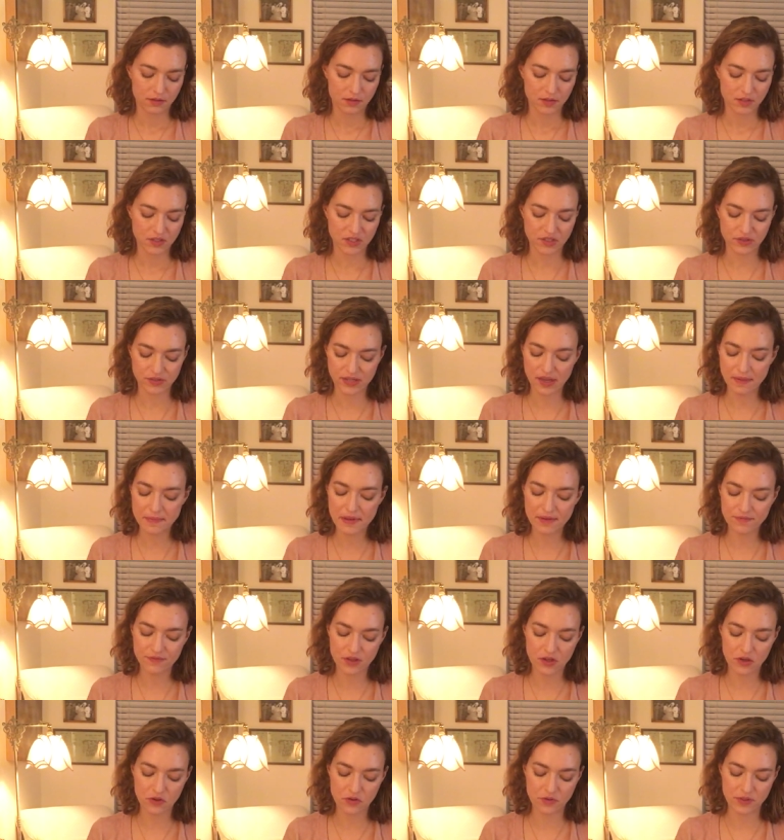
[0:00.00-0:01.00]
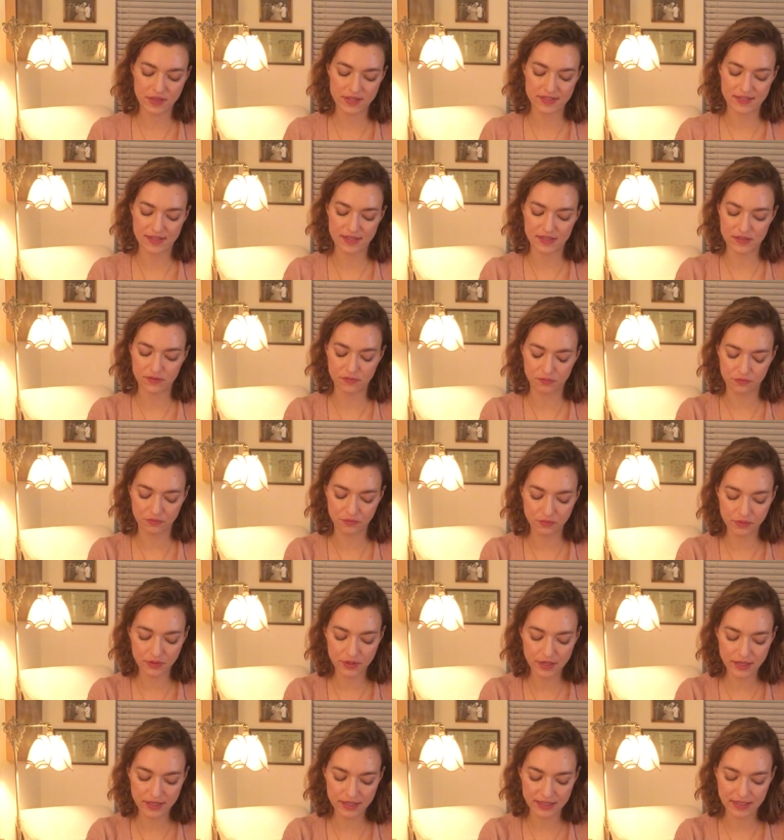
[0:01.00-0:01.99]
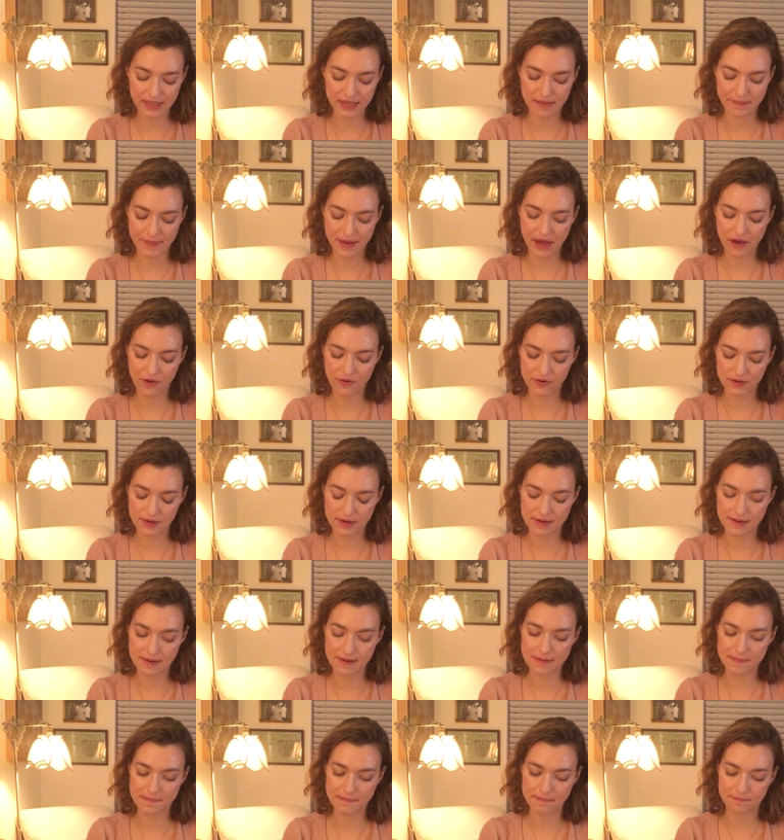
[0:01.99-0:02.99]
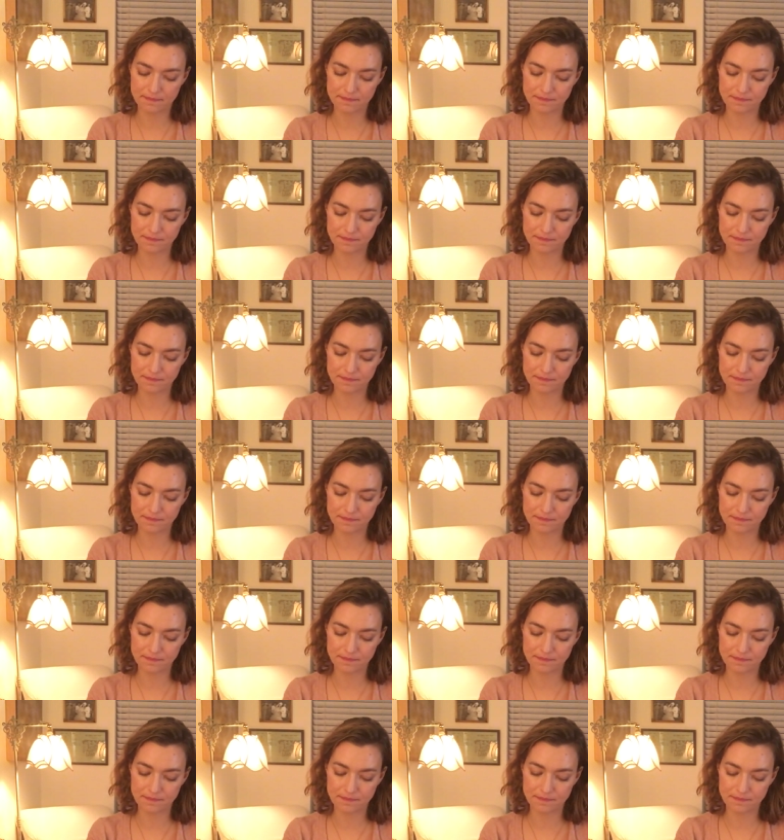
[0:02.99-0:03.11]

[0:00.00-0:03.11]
so some of you, this is really about um,